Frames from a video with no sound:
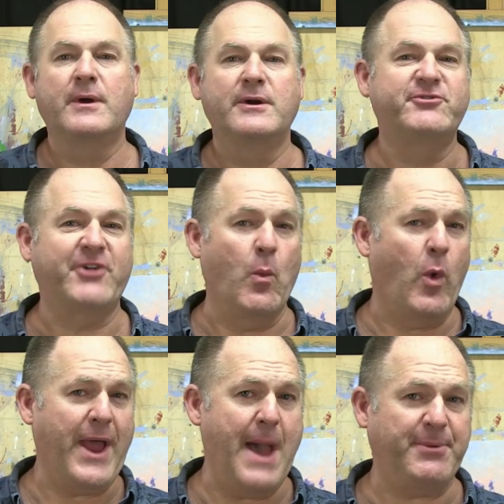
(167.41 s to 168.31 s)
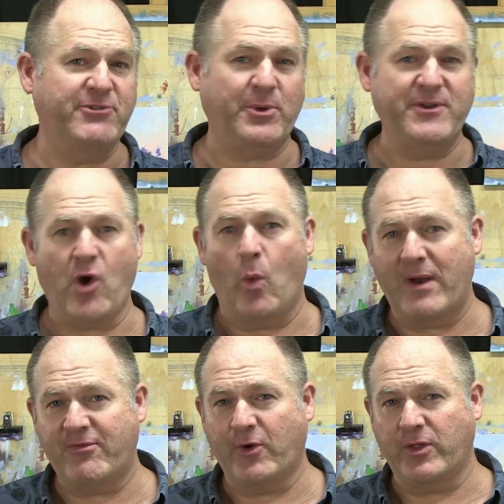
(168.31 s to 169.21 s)
So what happens when you've got
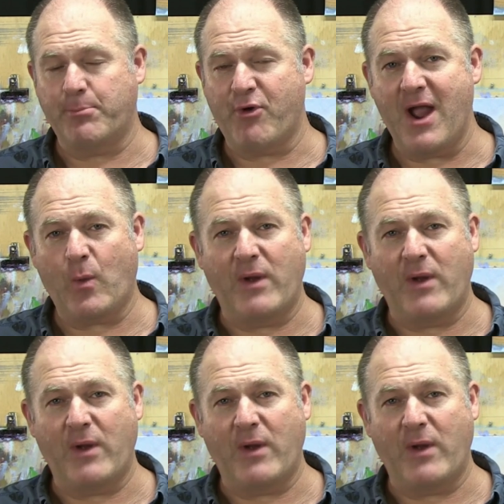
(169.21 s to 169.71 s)
one foot on the brake,